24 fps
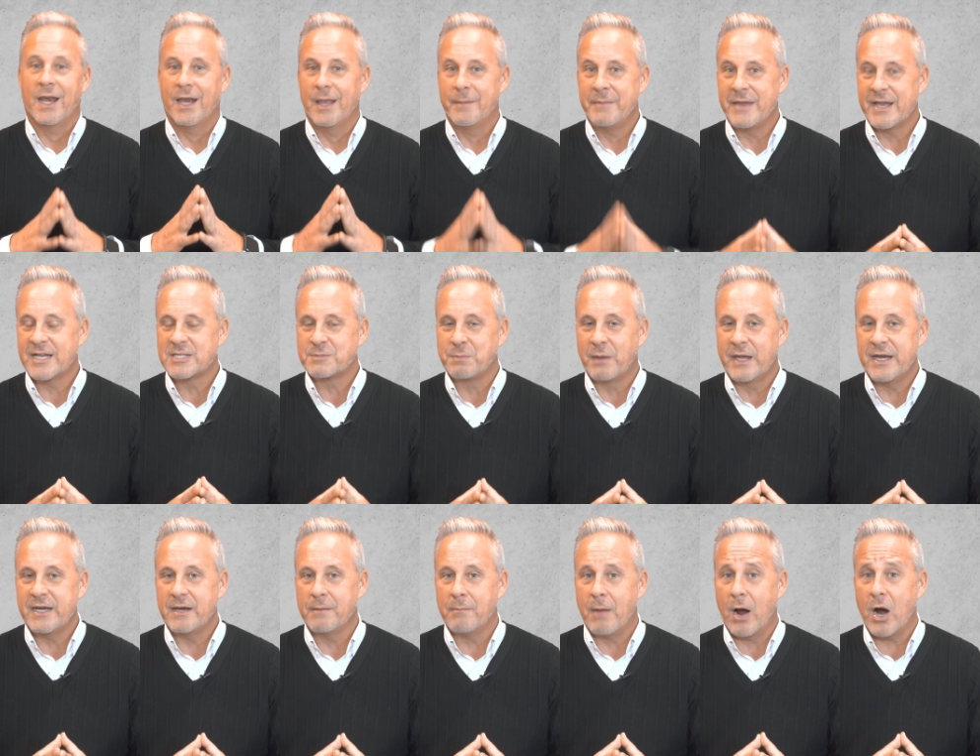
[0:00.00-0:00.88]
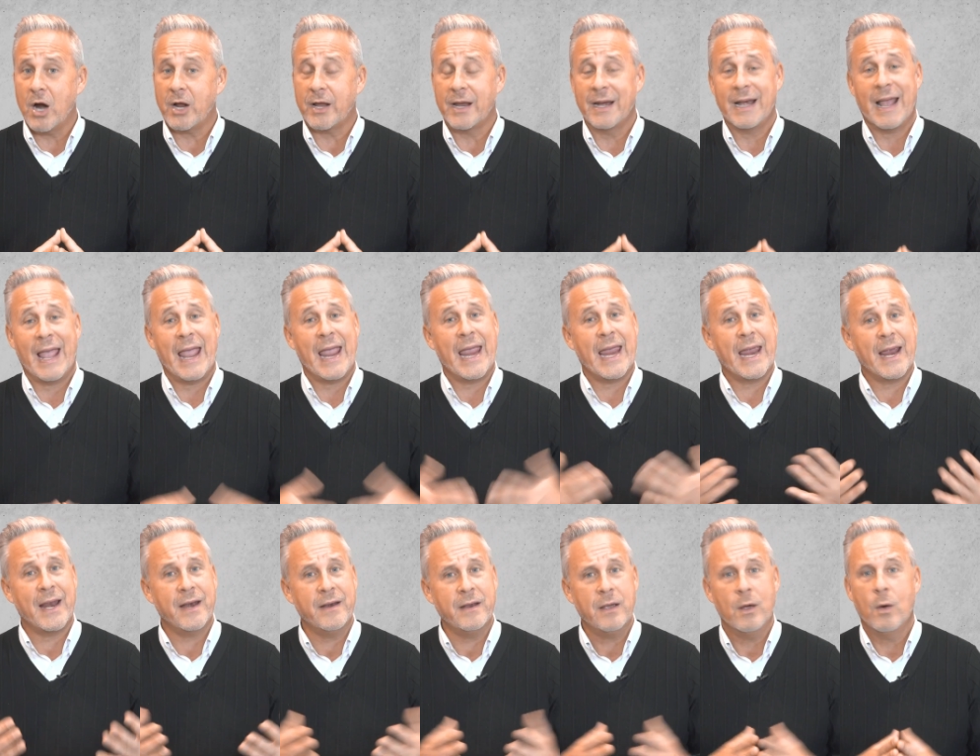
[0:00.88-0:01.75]
Let me explain the market
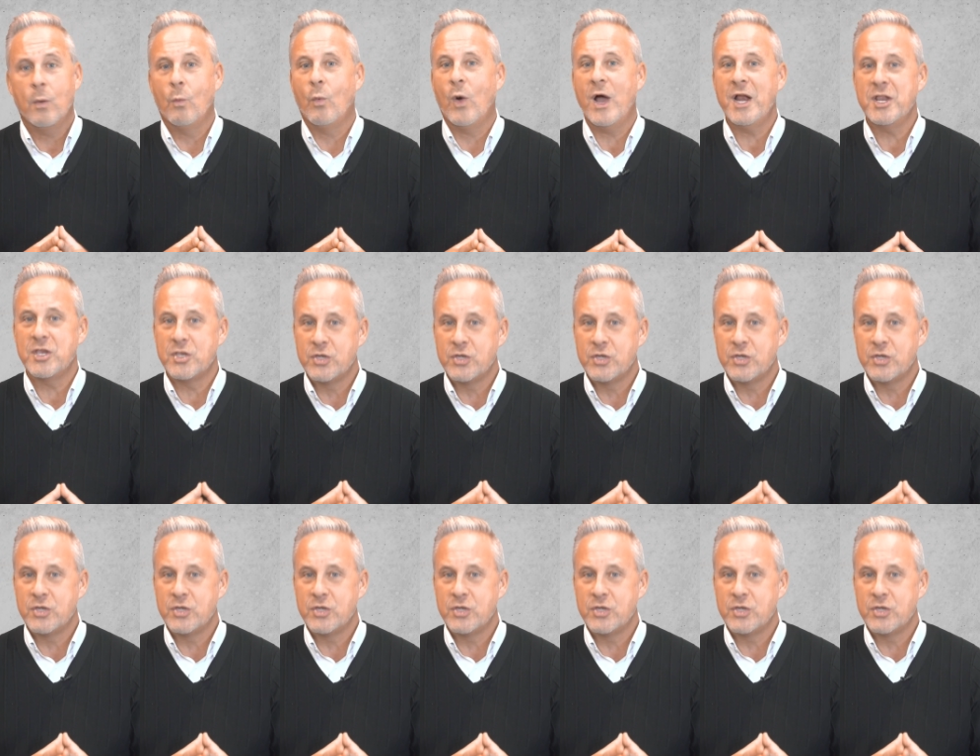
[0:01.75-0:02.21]
and what